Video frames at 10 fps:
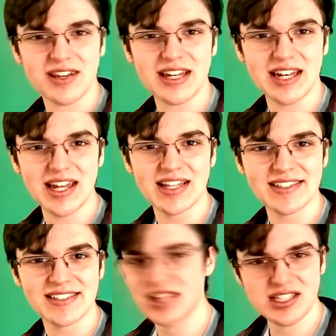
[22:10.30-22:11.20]
than it
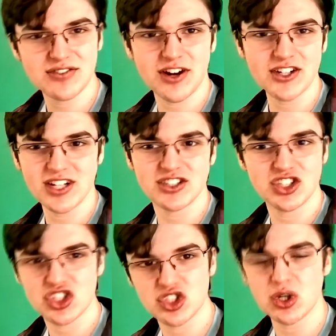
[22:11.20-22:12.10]
is. This franchise is
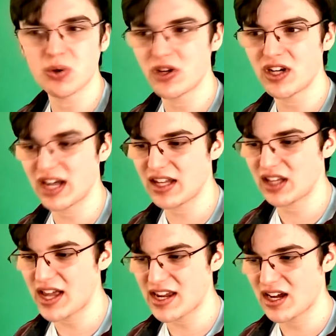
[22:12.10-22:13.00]
just so good, and
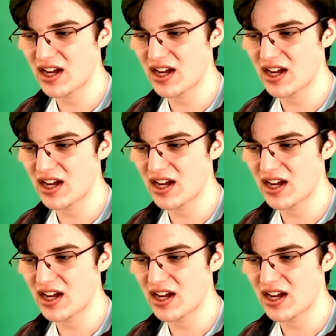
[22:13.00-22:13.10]
like